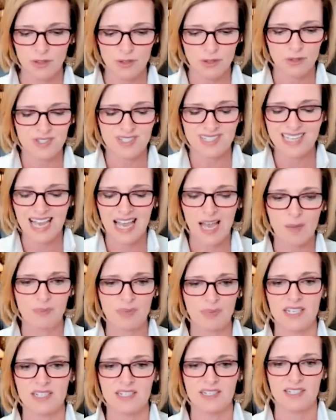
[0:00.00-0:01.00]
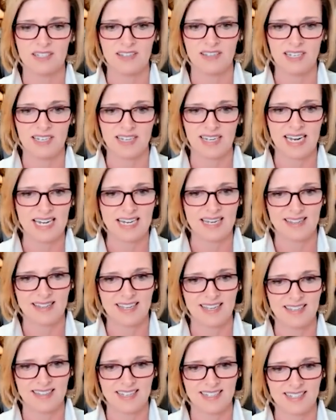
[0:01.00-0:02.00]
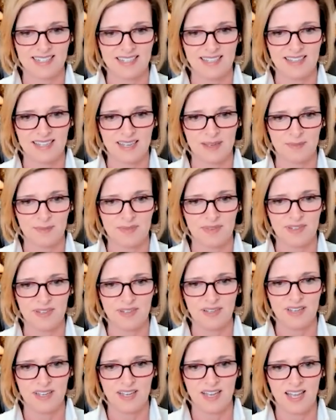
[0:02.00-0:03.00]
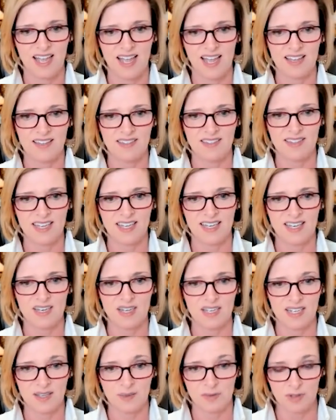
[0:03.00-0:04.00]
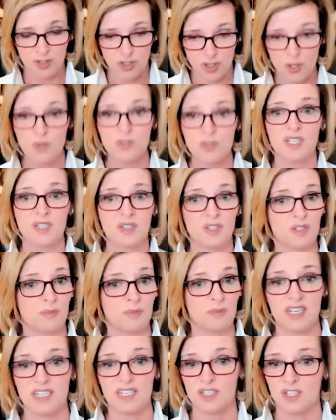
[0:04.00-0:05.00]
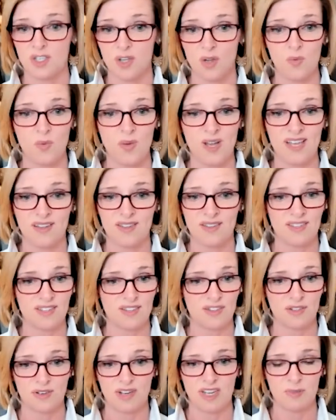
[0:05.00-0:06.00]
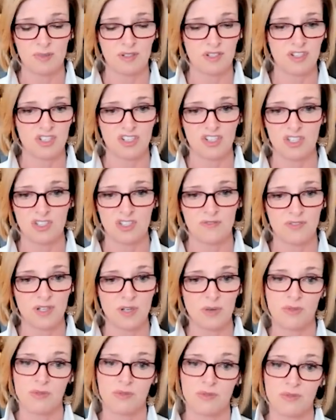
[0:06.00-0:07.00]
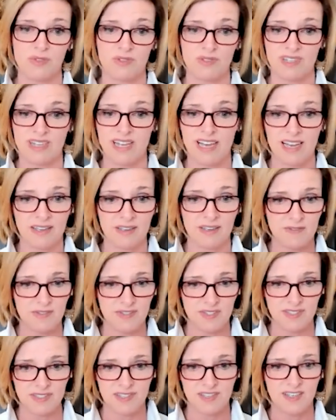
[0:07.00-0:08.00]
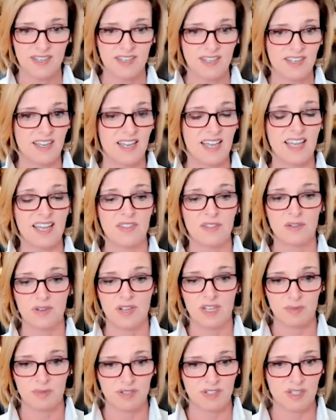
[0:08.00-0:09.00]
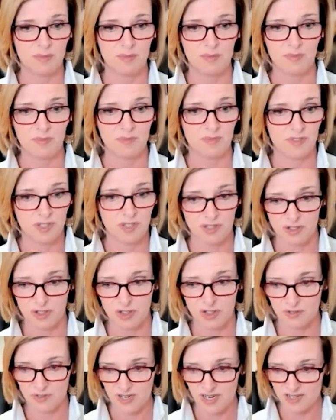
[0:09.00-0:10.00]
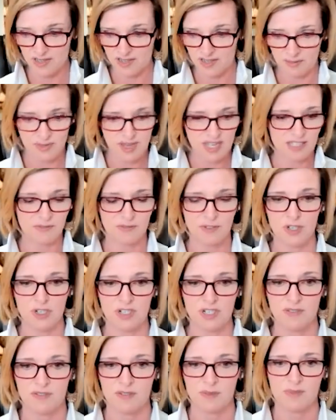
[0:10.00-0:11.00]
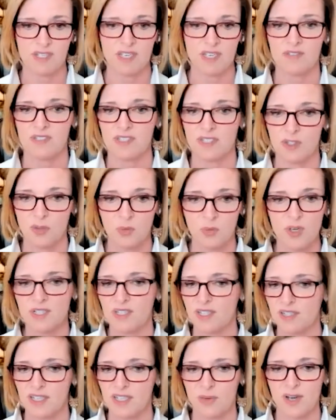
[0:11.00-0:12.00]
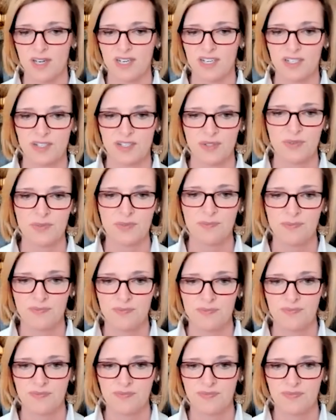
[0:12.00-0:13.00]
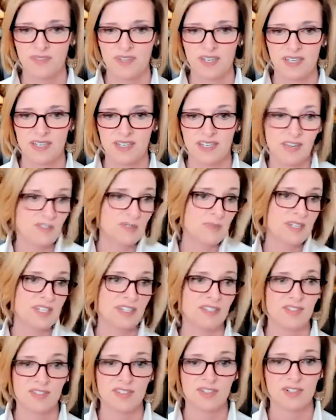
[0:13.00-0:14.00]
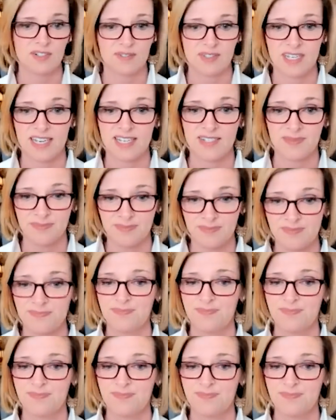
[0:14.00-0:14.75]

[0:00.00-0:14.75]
they're tapping into the innate thing that's in them and then using their brain so well that they're able to just flow through their lives, and they're able to create the best version of themselves in the work that they want to do. And everybody deserves that.